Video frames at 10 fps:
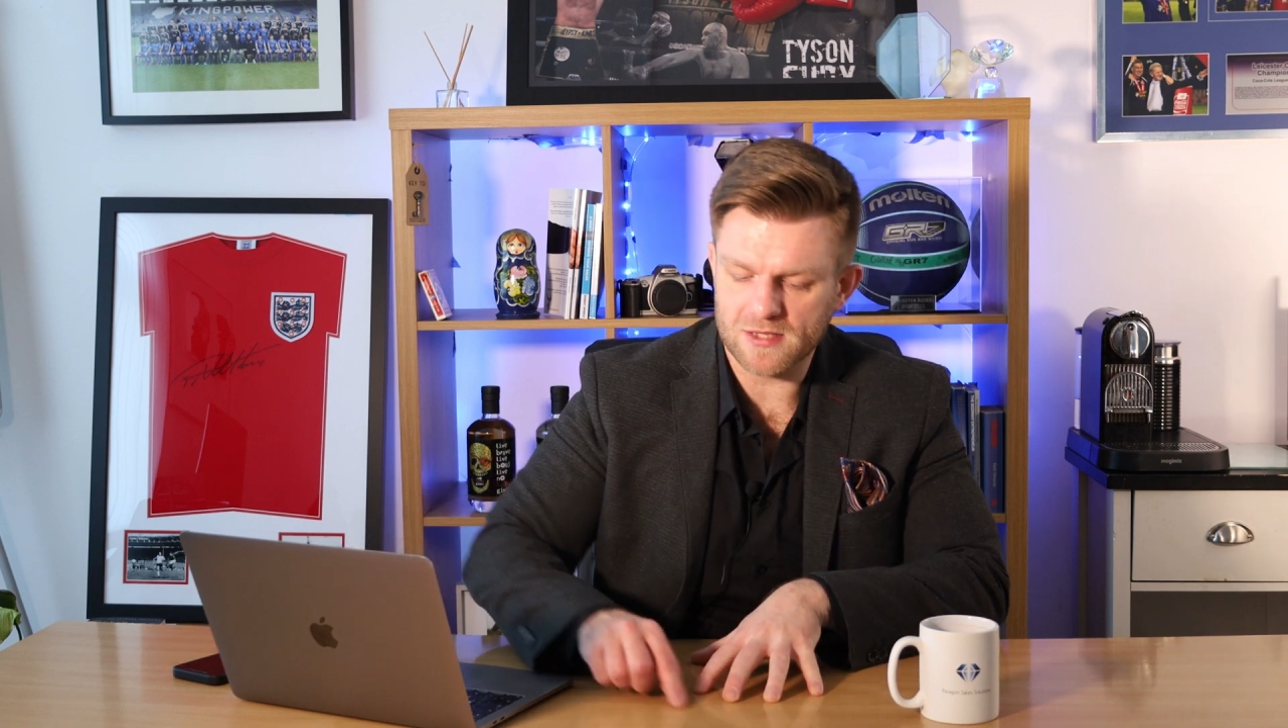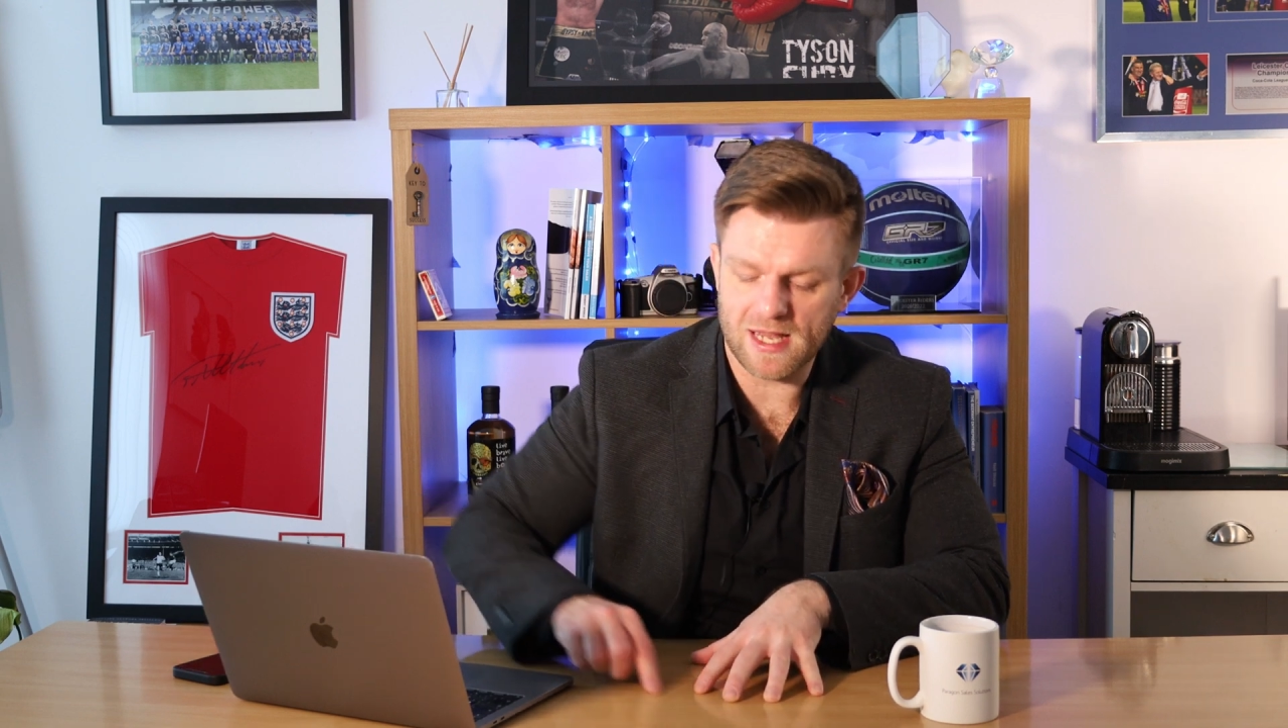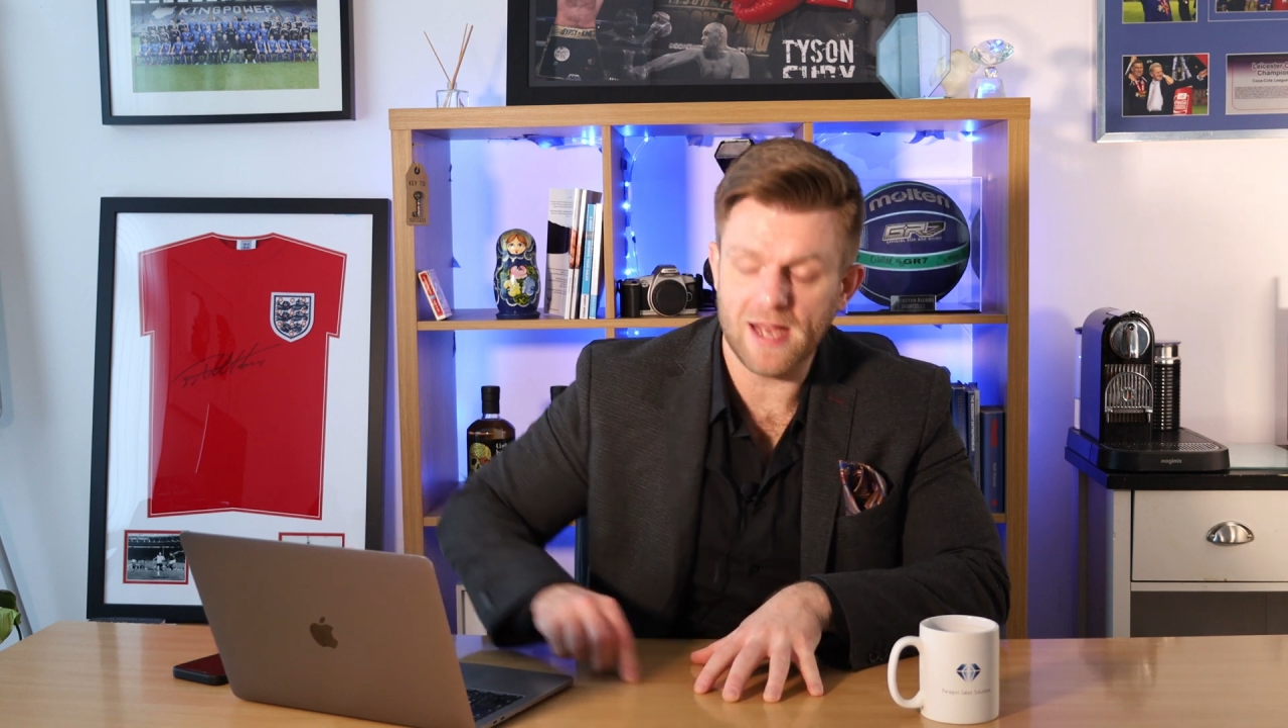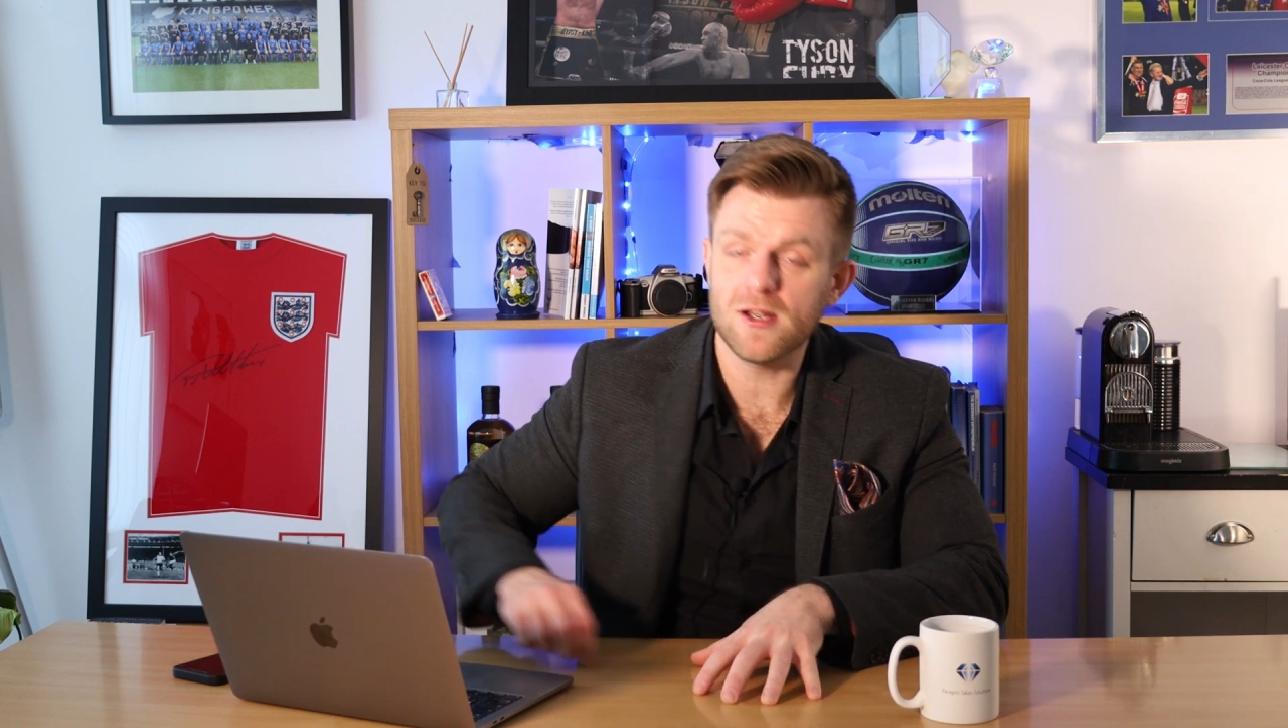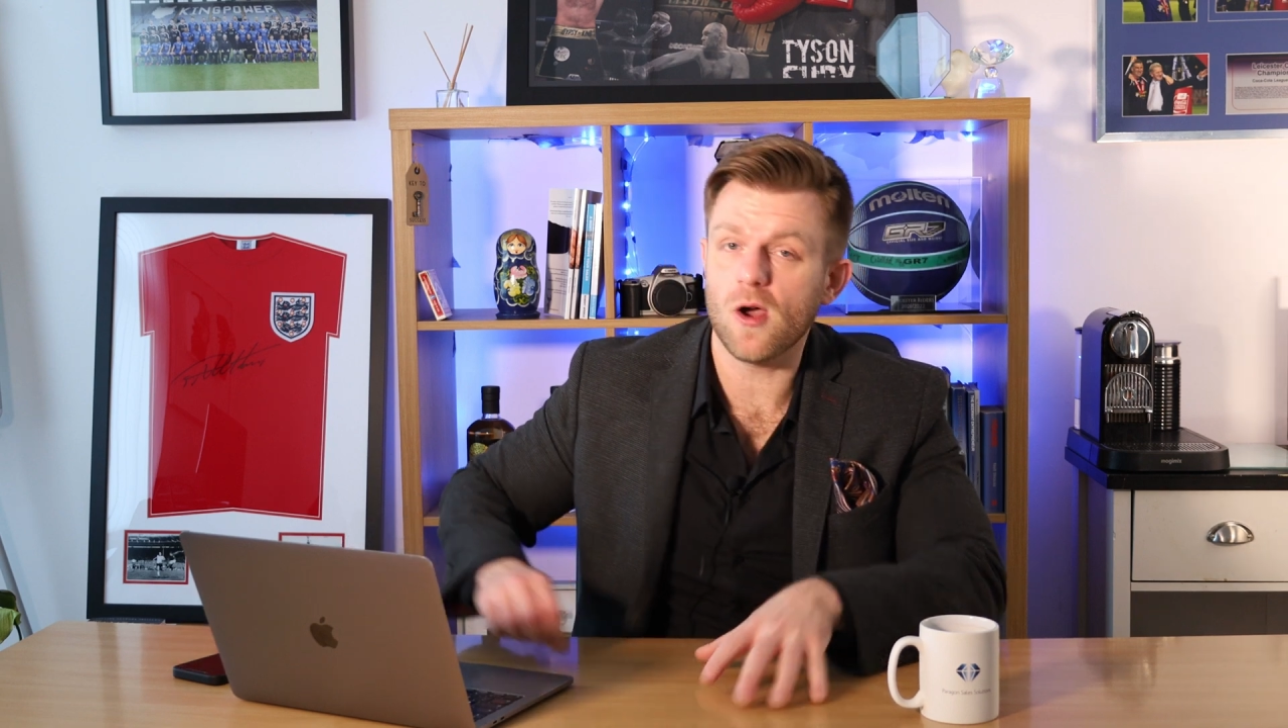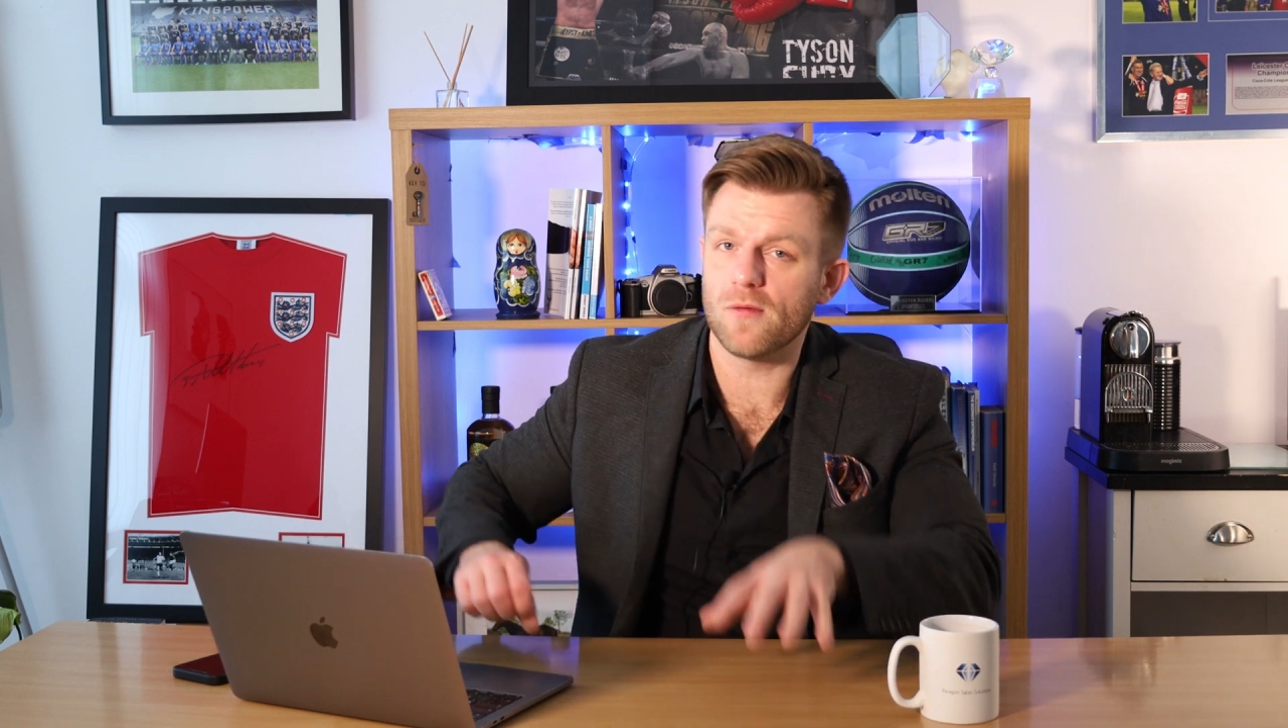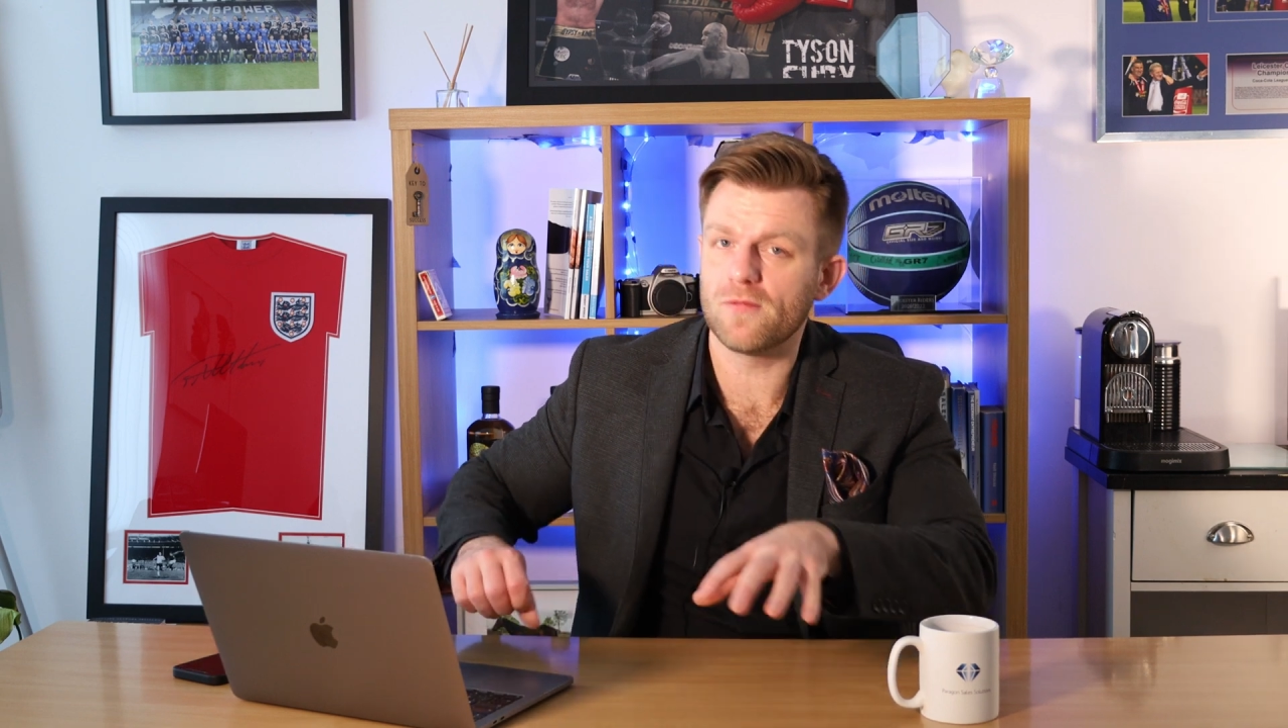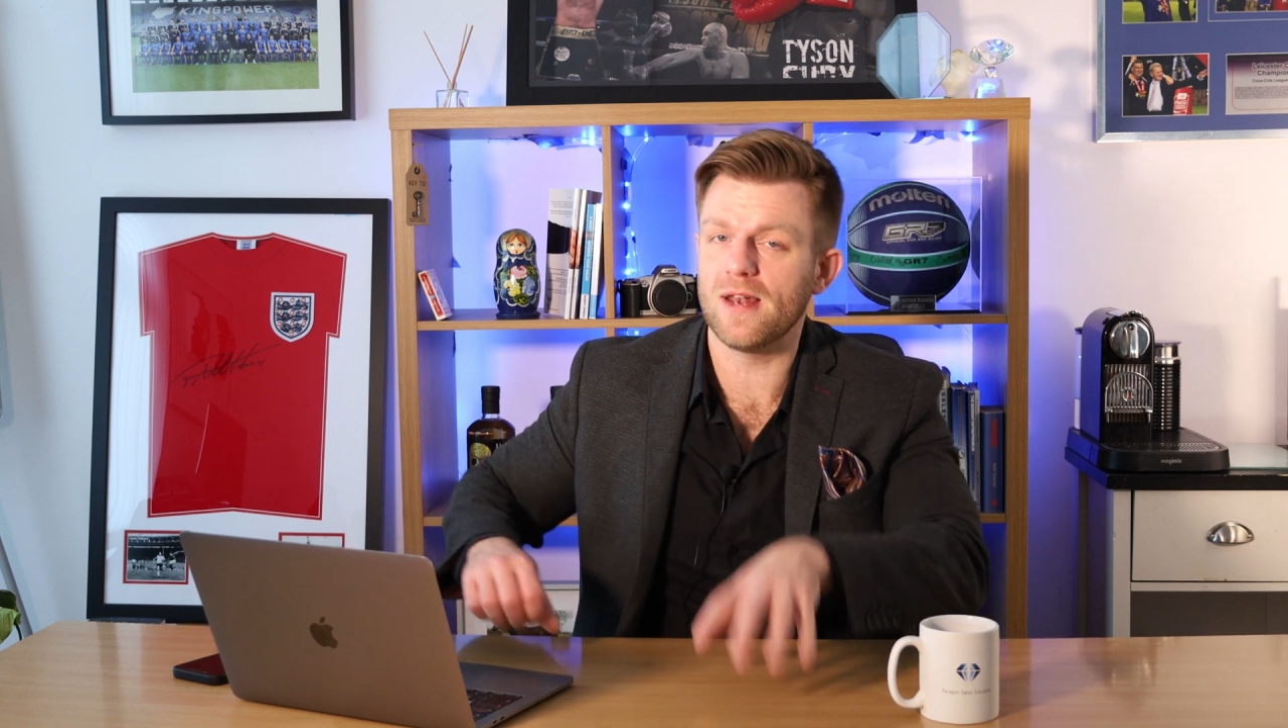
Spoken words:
I've slagged off